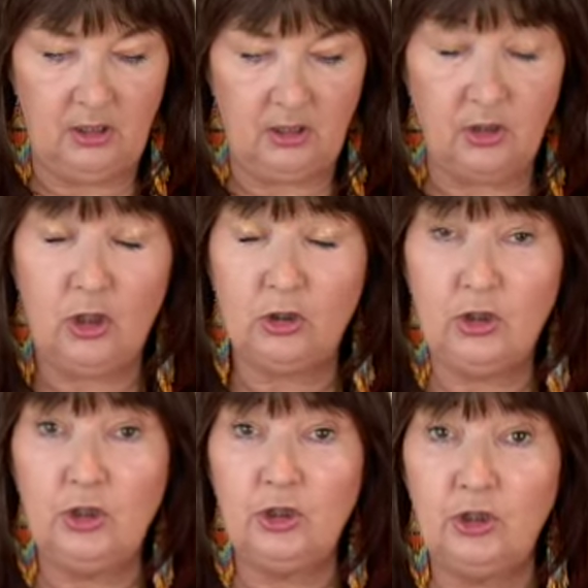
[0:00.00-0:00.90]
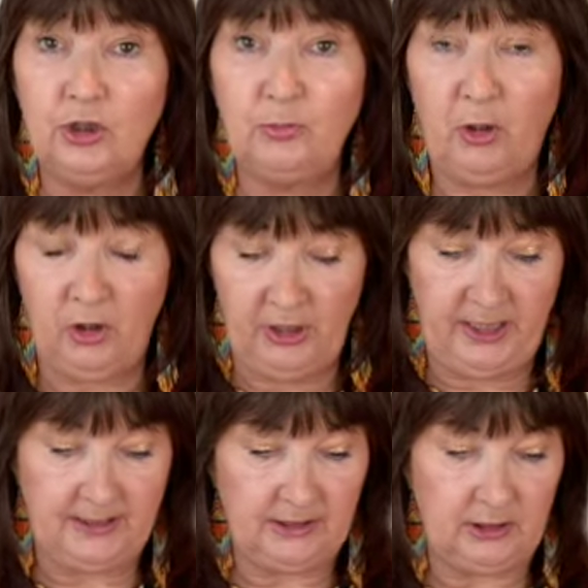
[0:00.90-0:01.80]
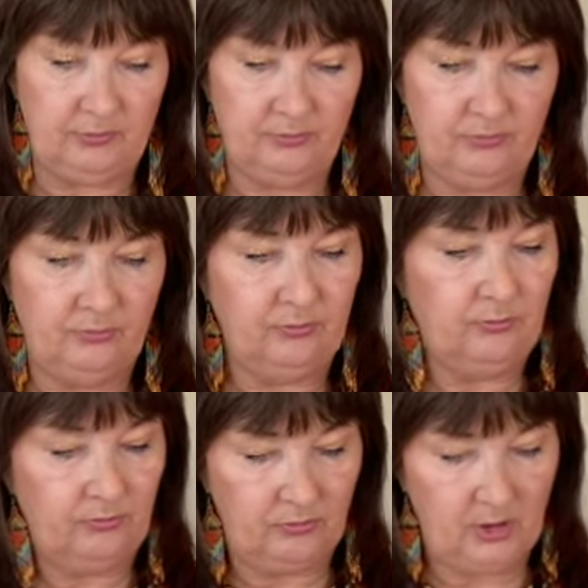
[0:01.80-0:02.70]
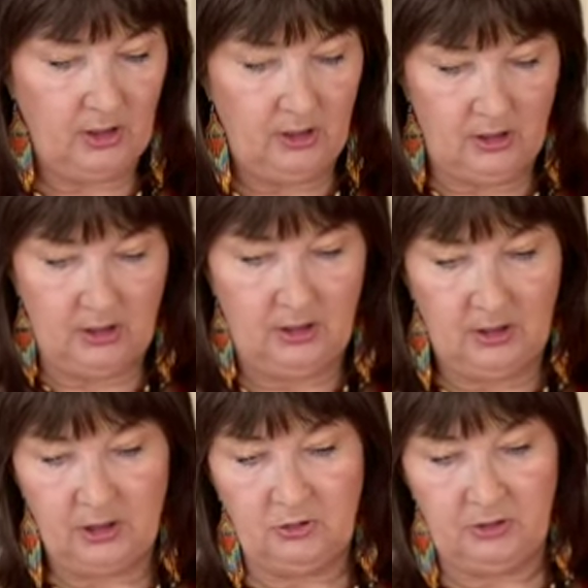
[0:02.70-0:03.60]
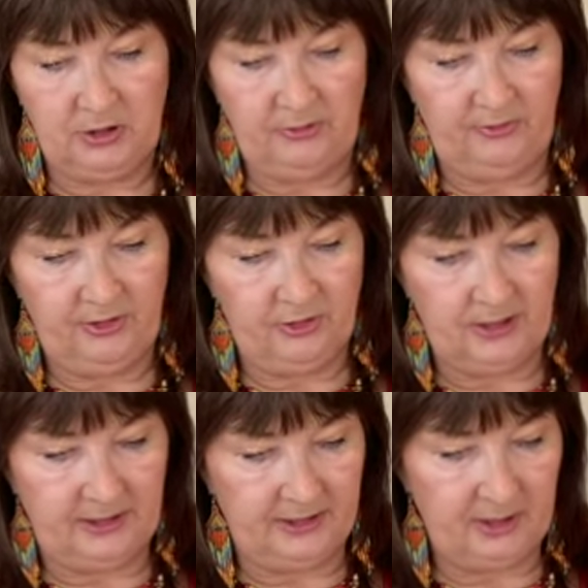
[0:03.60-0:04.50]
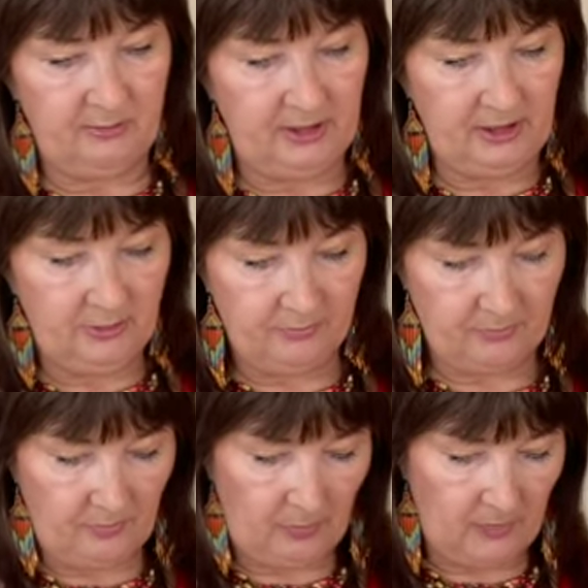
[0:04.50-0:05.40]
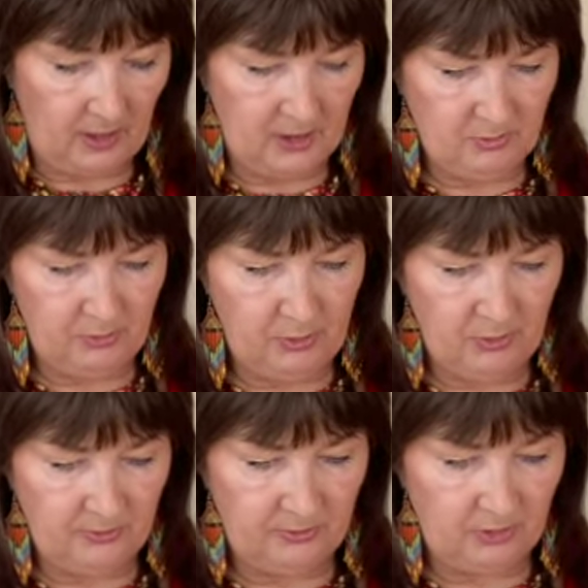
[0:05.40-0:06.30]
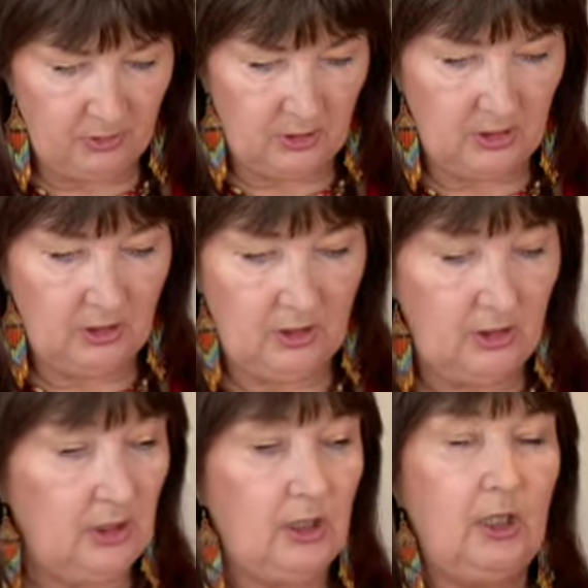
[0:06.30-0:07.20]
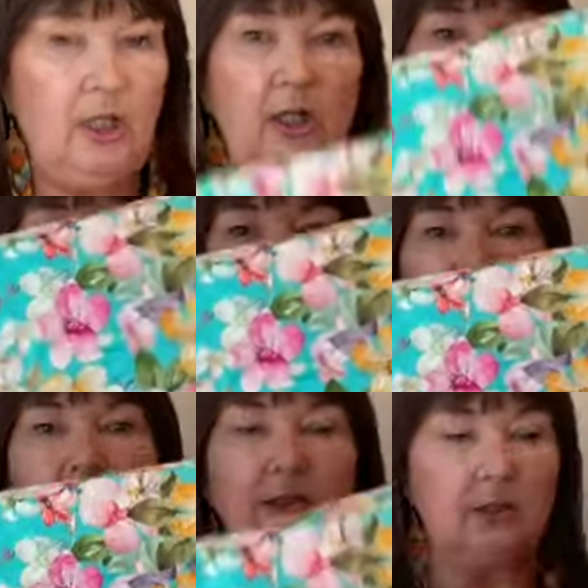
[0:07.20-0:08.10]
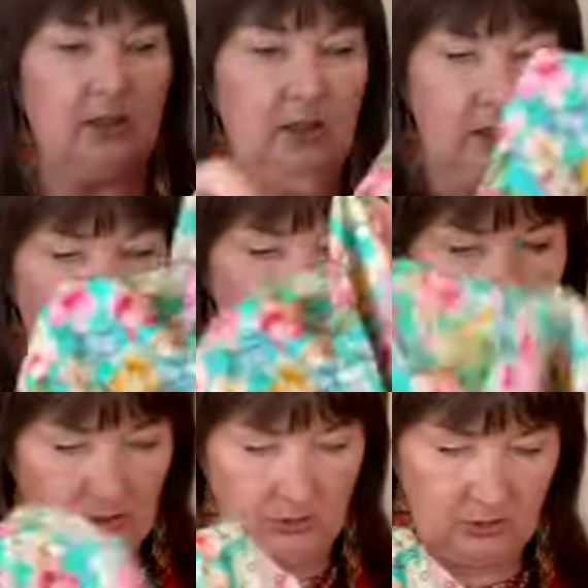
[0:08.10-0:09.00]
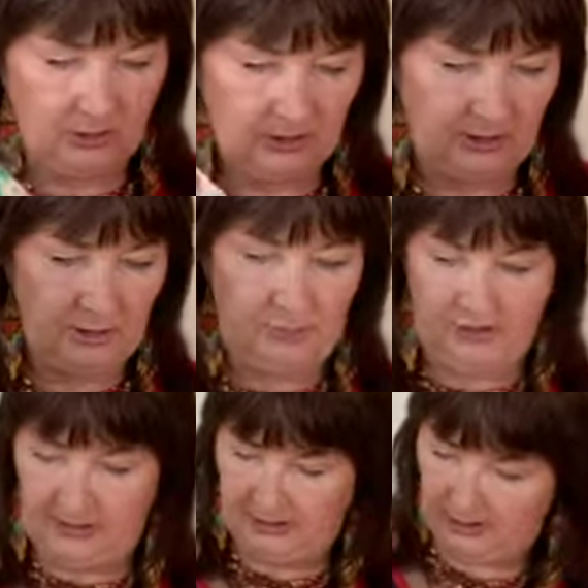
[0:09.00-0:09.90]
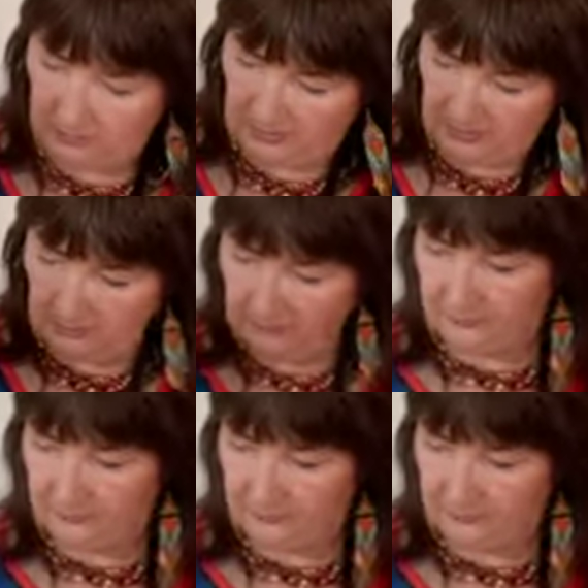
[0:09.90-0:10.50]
cotton touch polyester. That's what it feels like to me. It's beautiful. I love that. And that's a good size piece as well.